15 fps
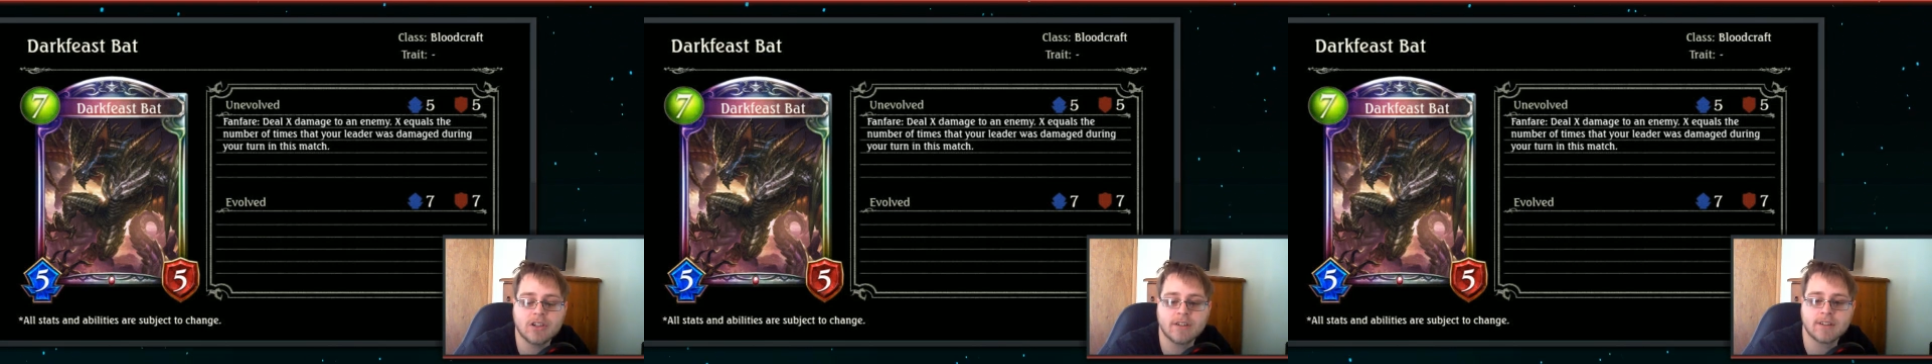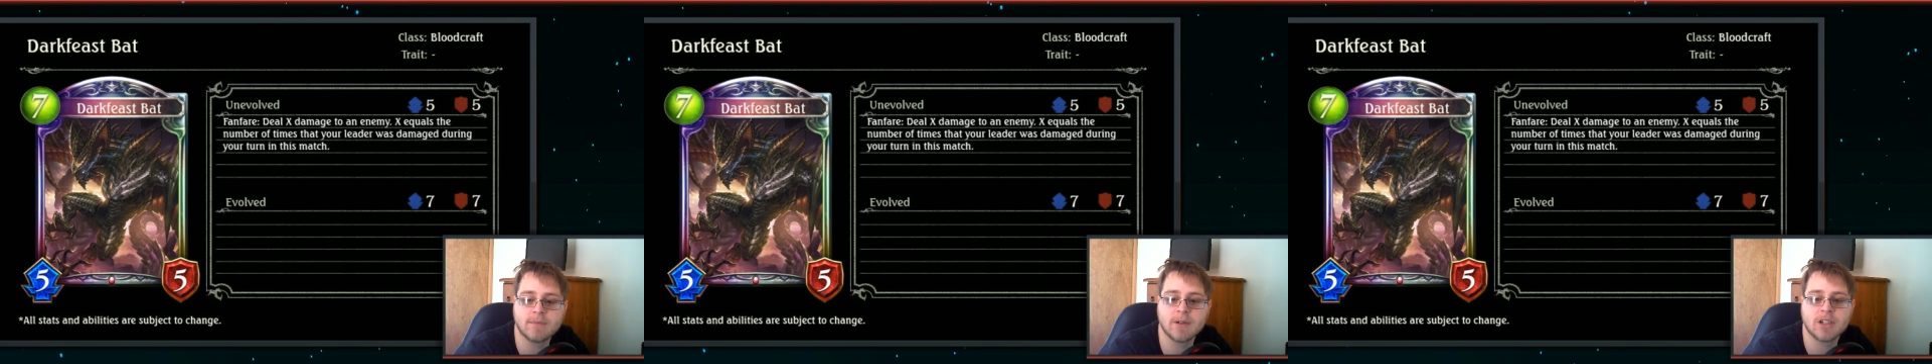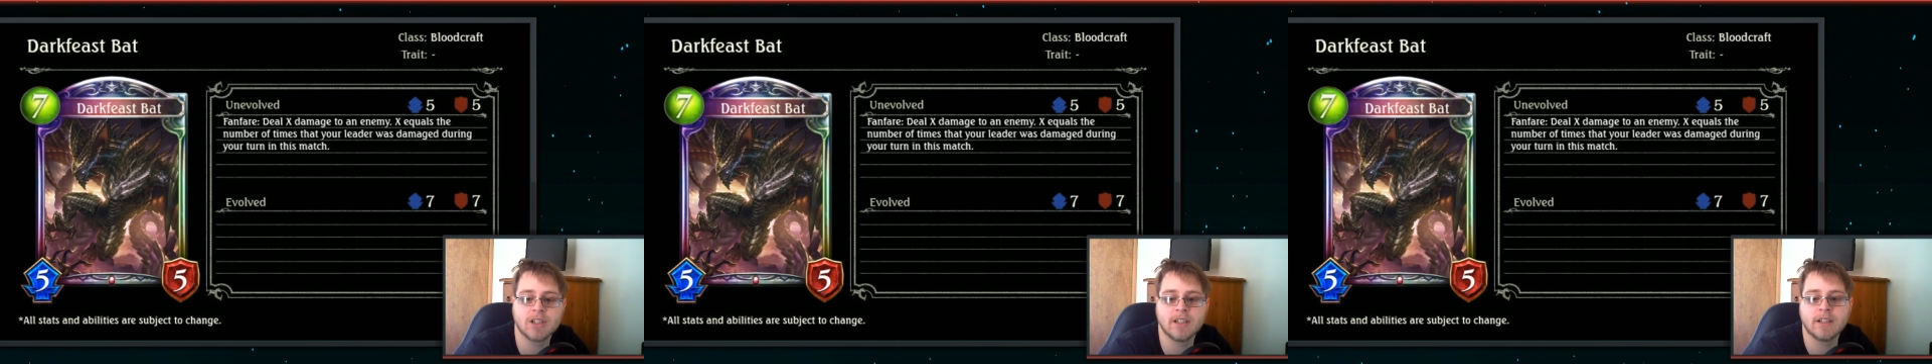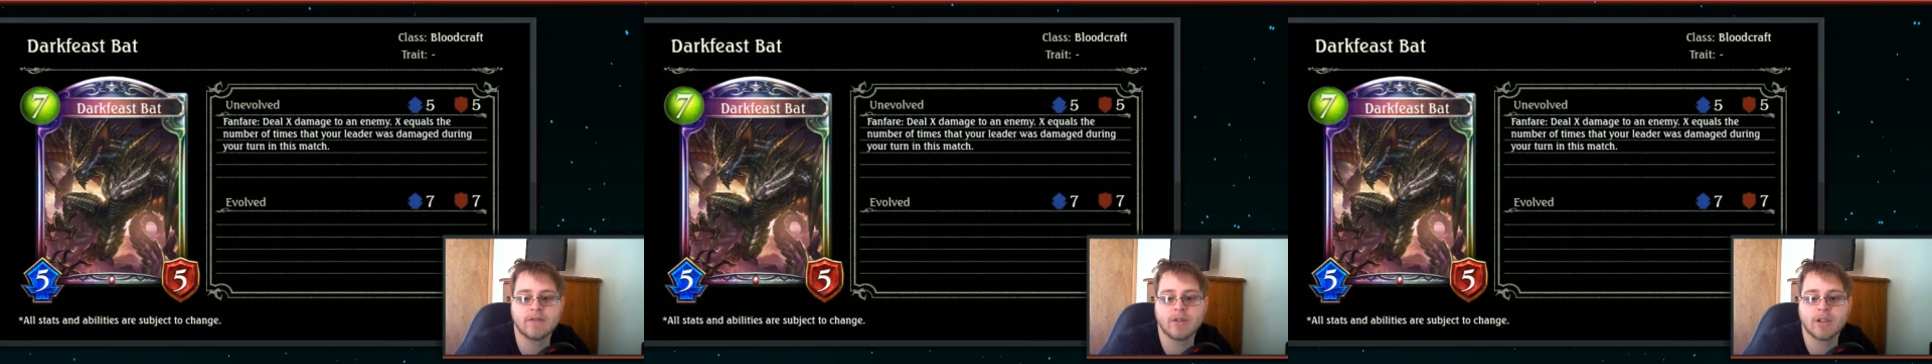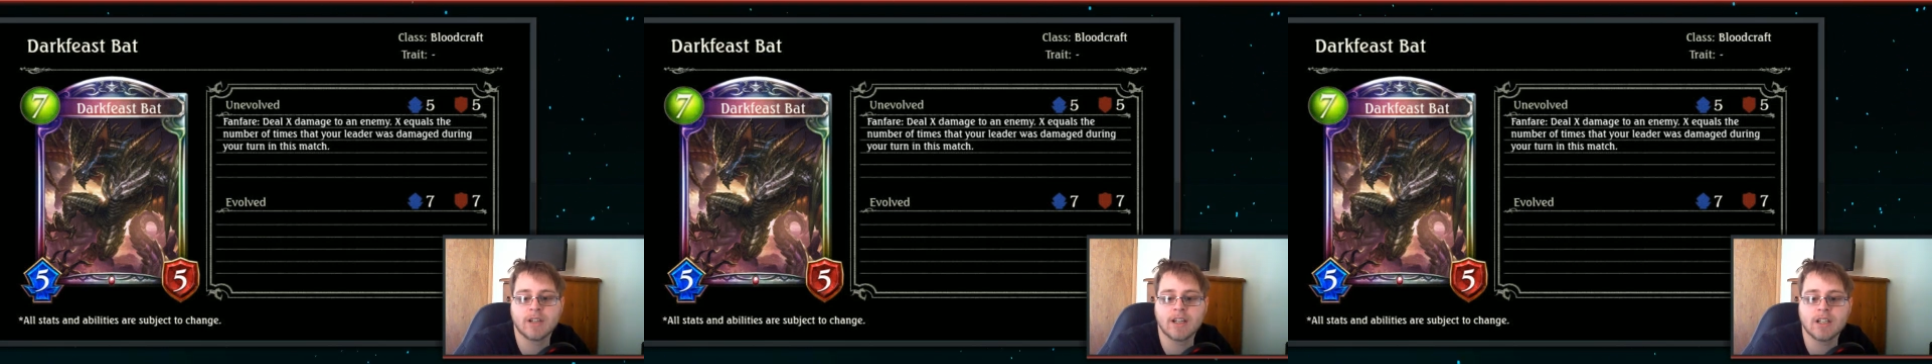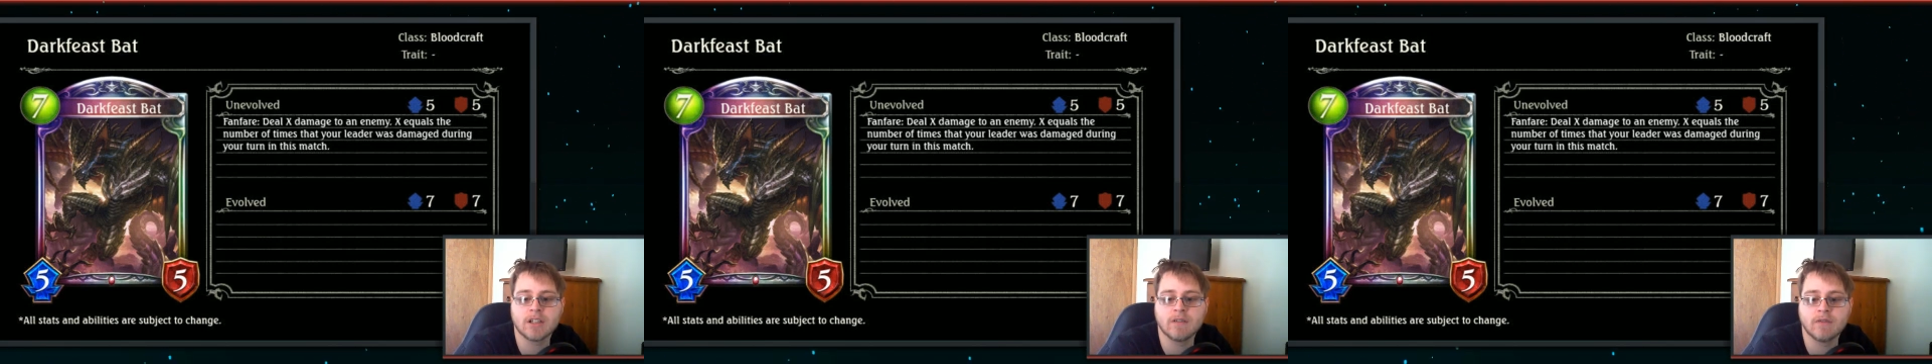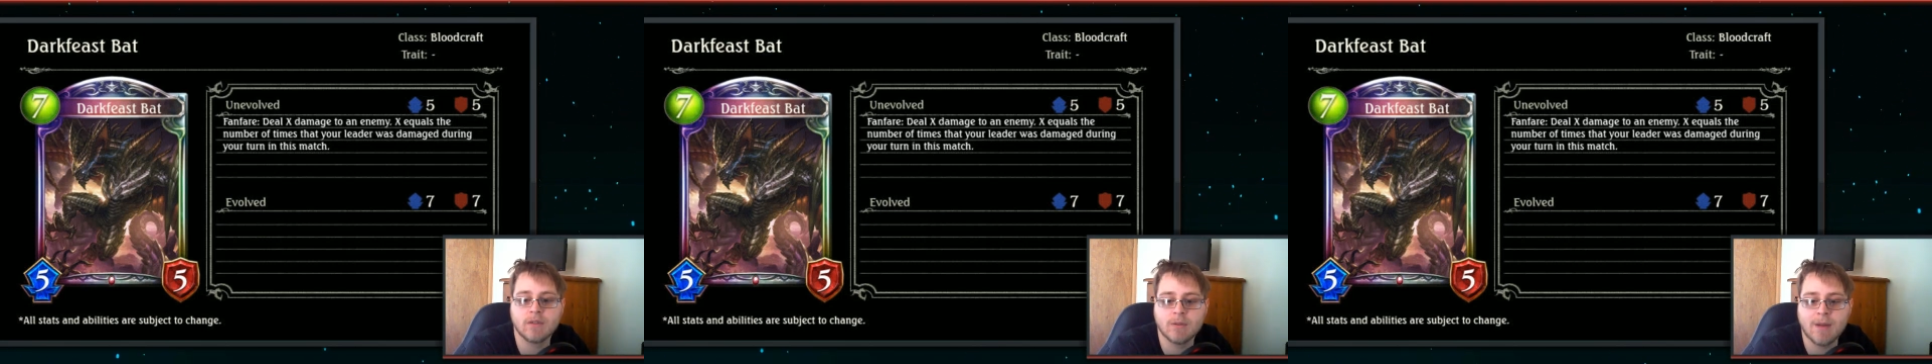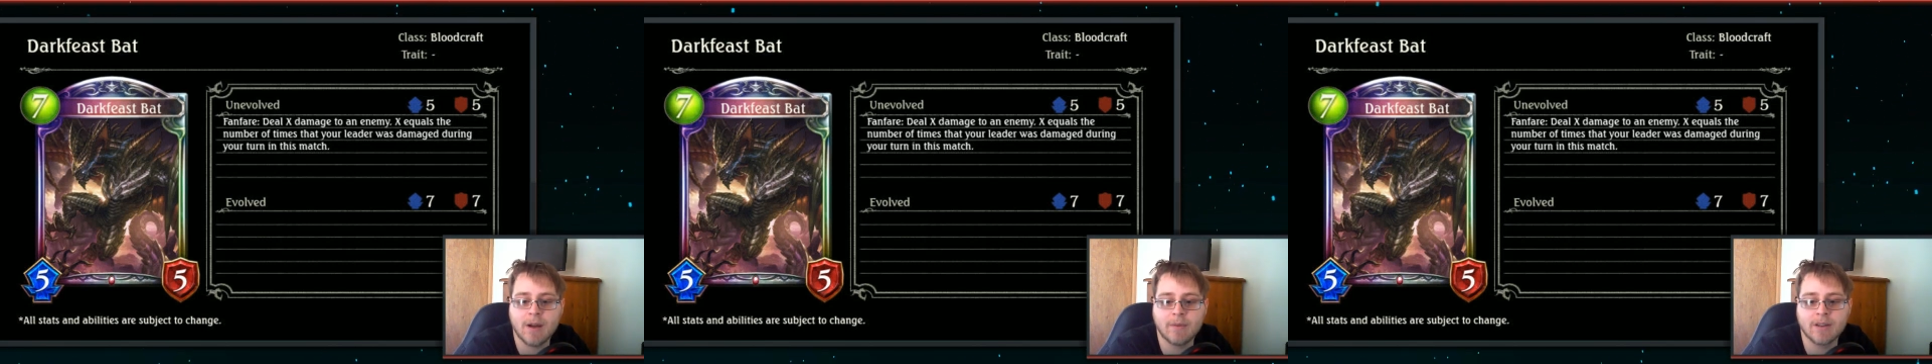especially in rotation
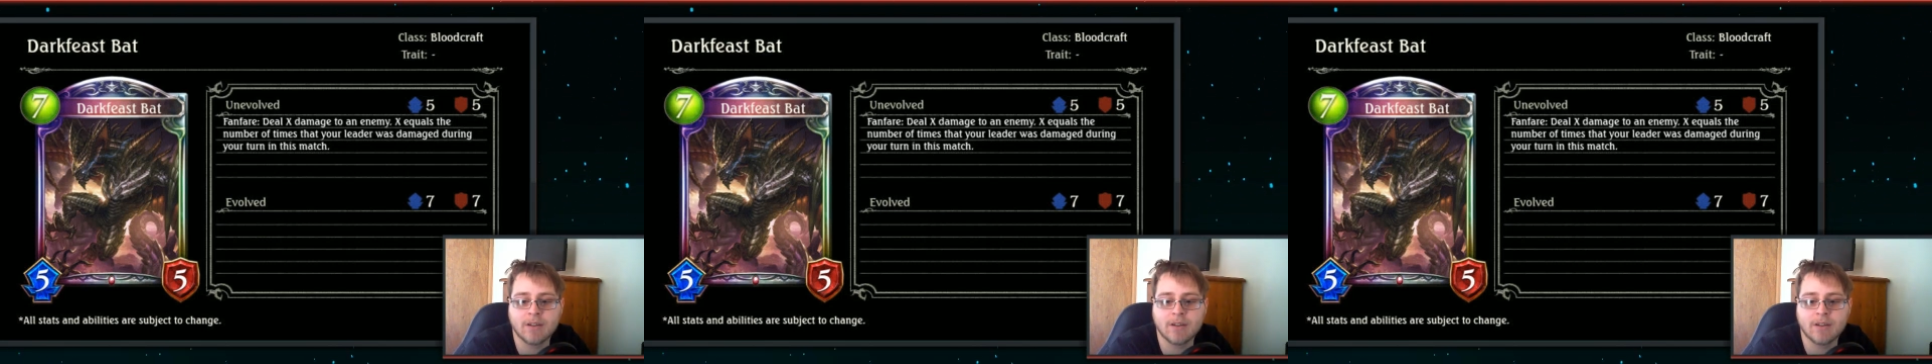format where